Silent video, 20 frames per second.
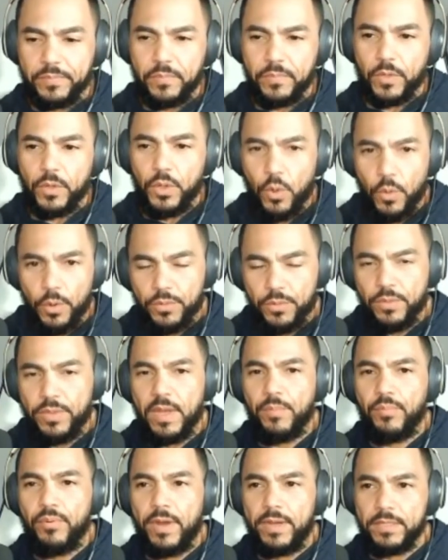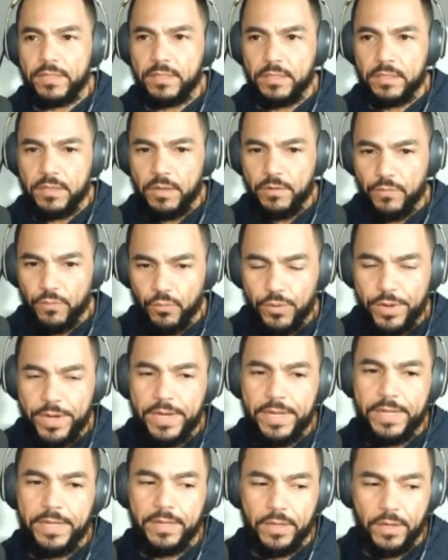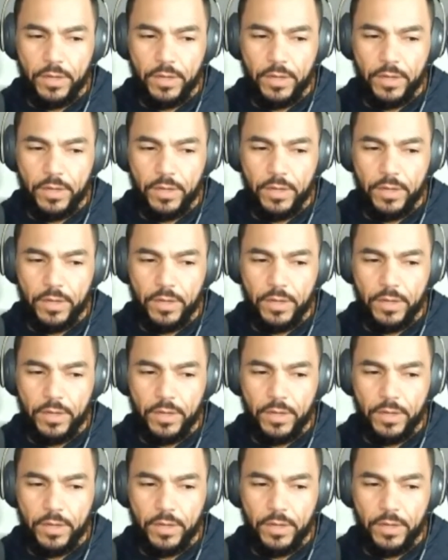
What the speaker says: Going through that process of reading,